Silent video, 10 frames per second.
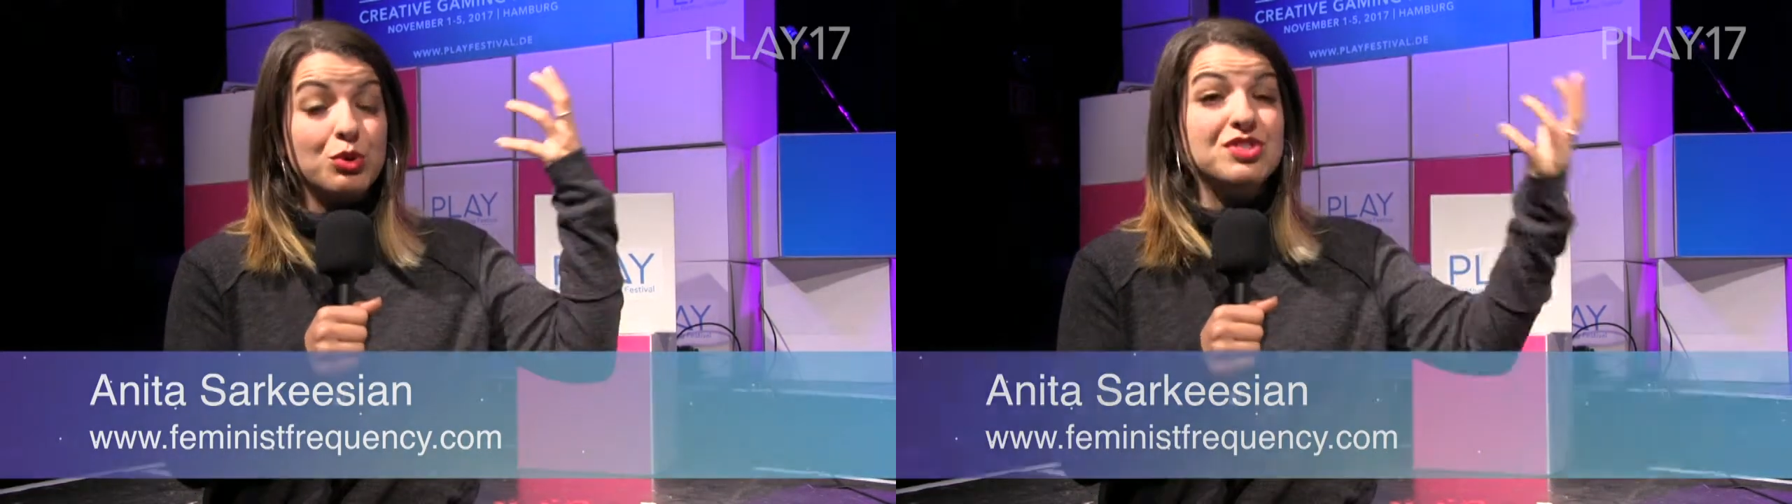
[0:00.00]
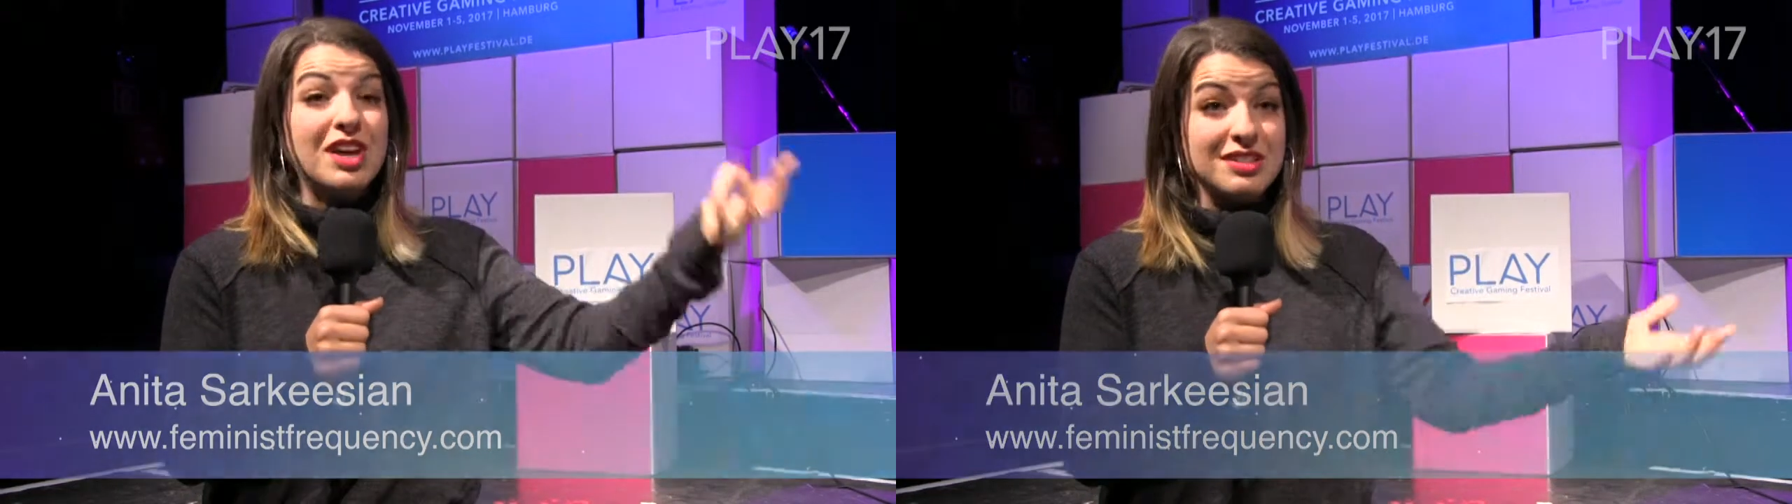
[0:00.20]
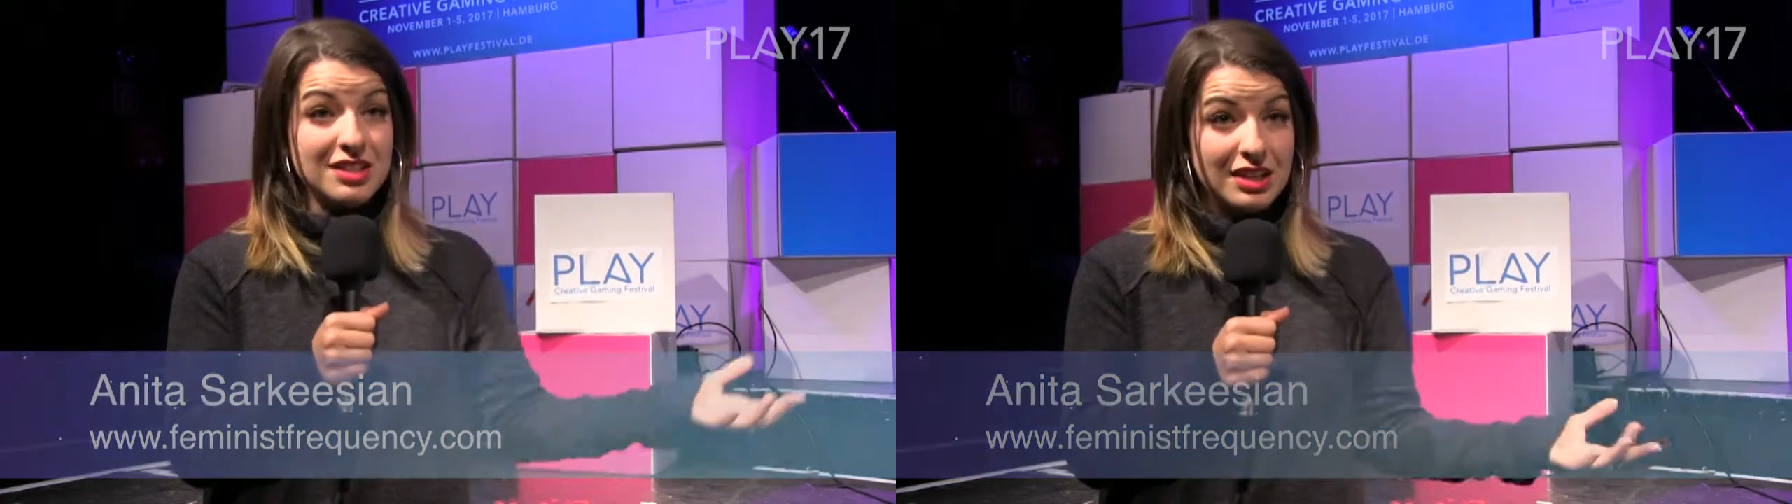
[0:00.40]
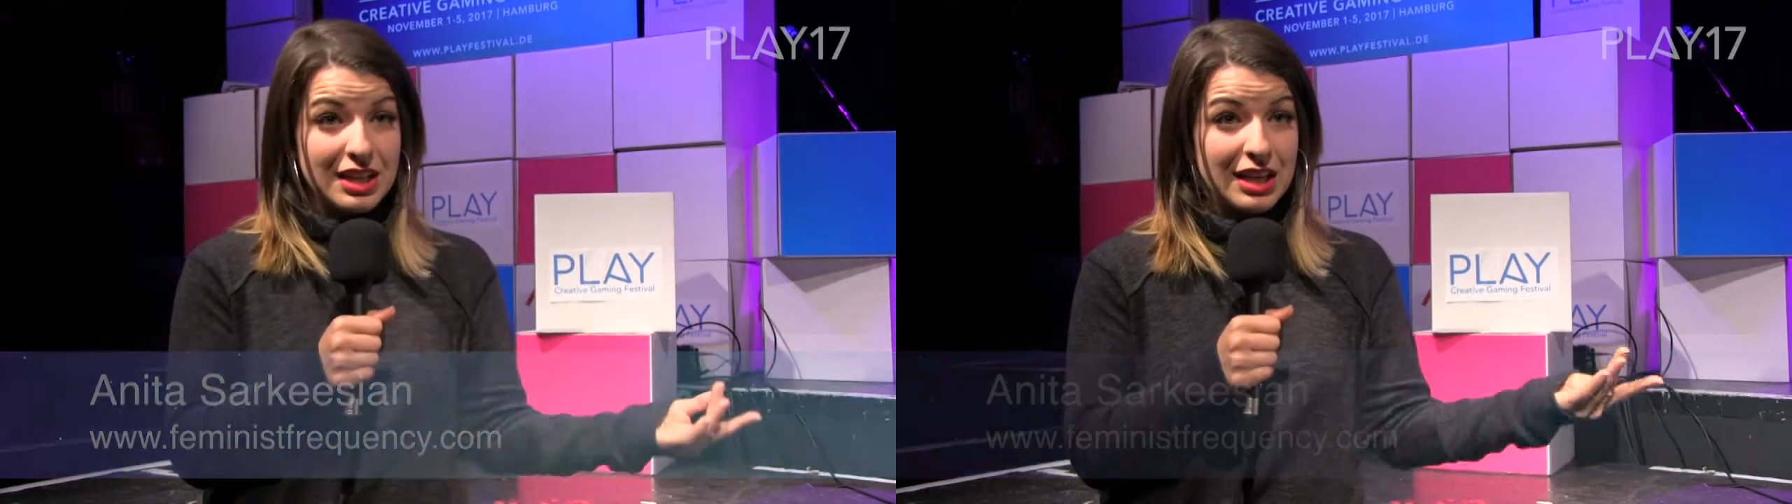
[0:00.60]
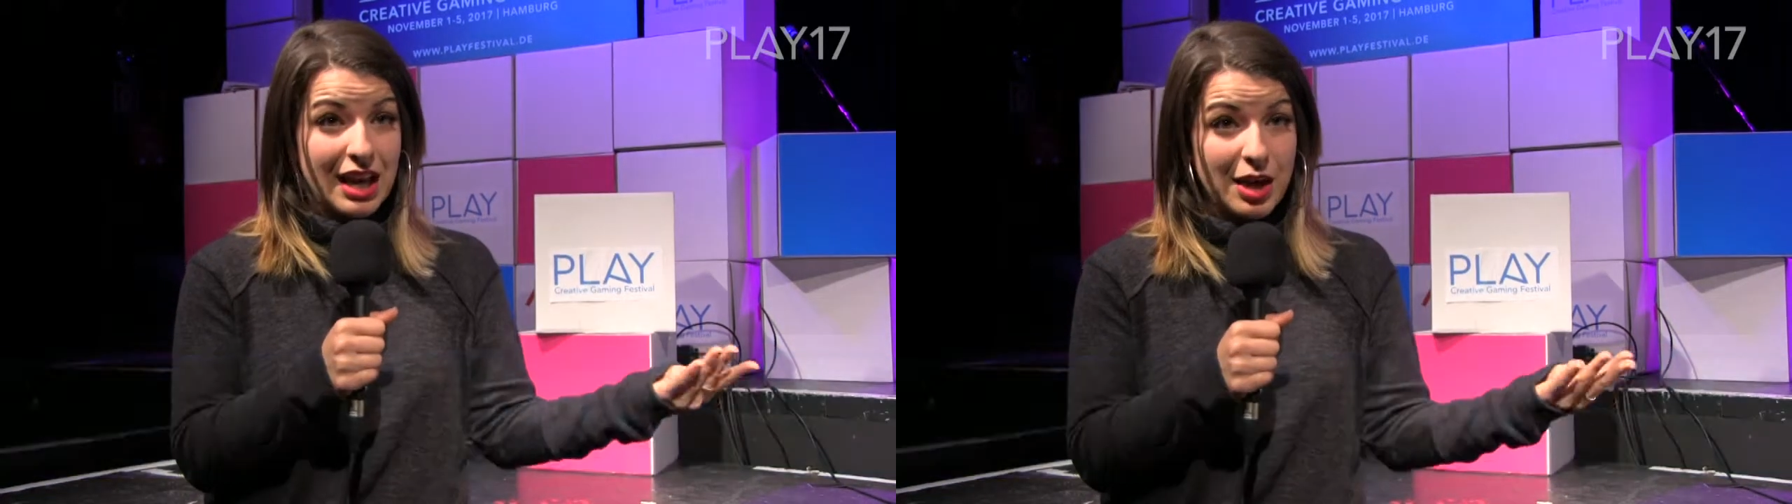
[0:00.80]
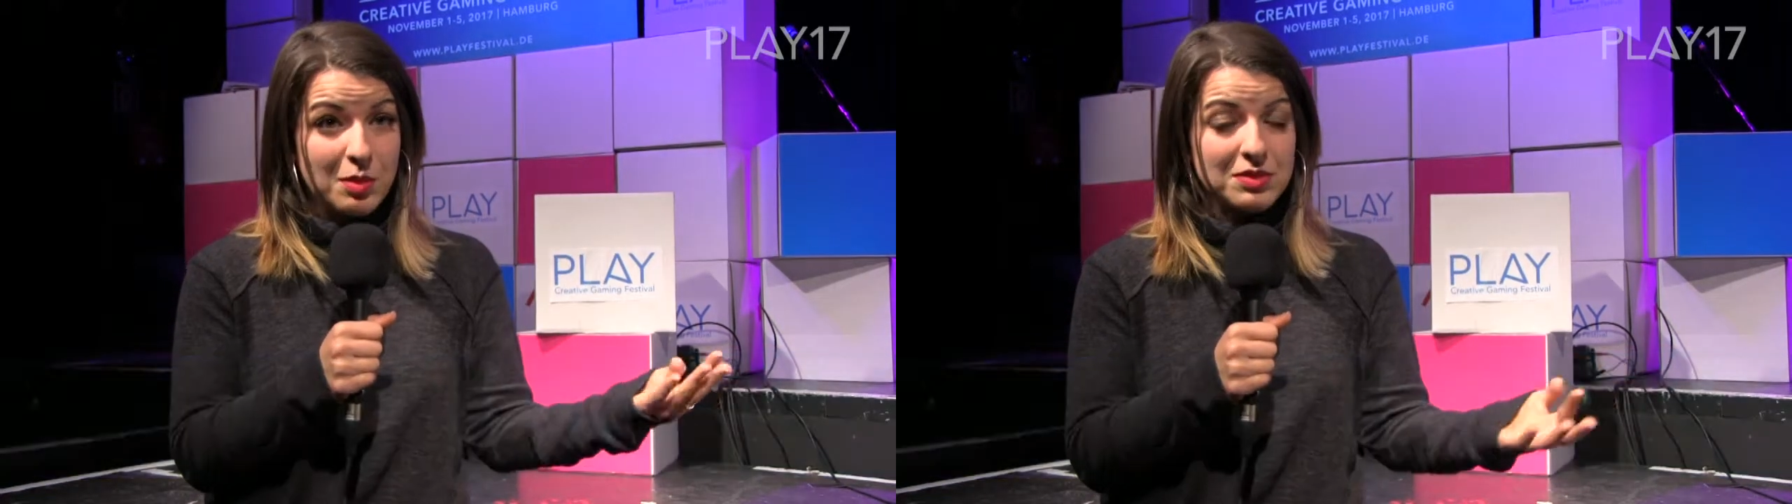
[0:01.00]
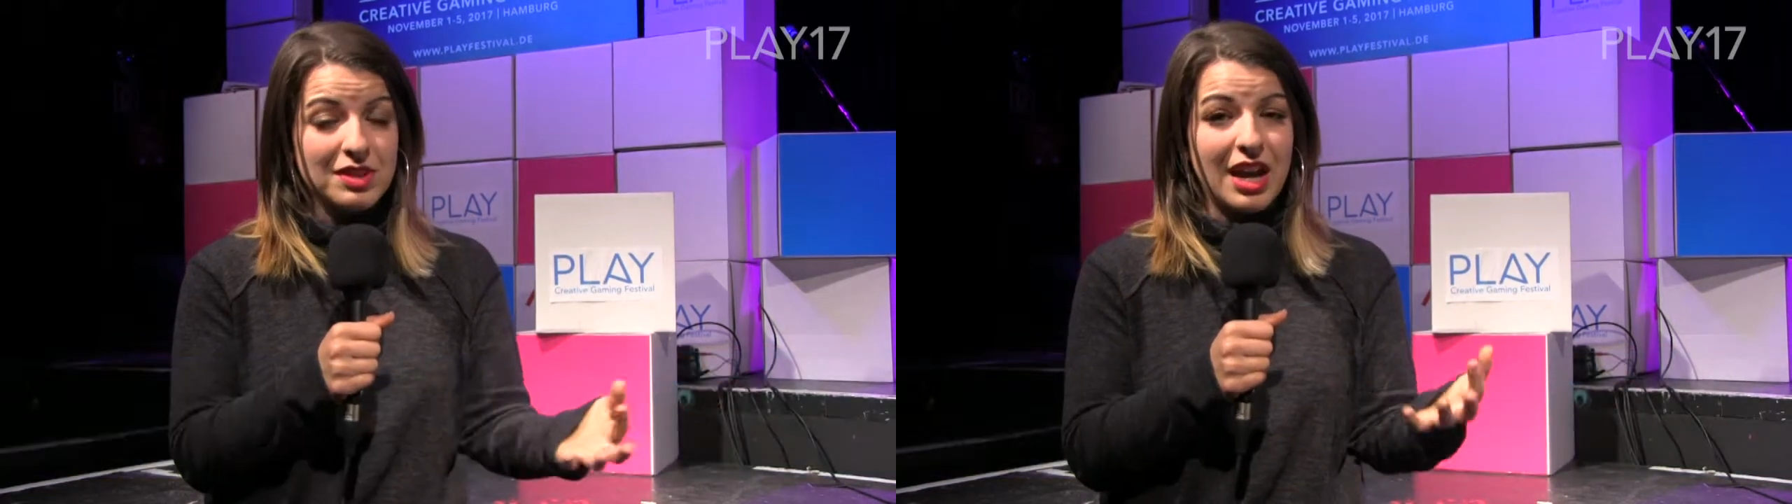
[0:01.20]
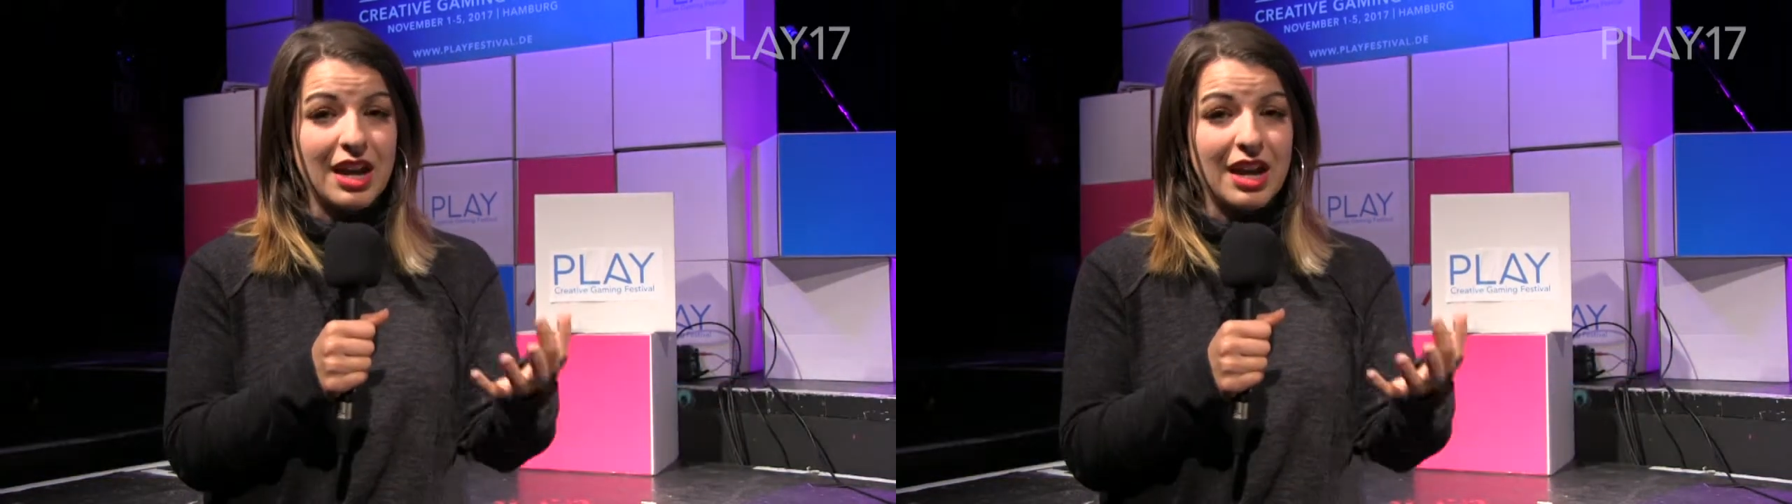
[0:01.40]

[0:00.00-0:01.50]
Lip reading: presented in games,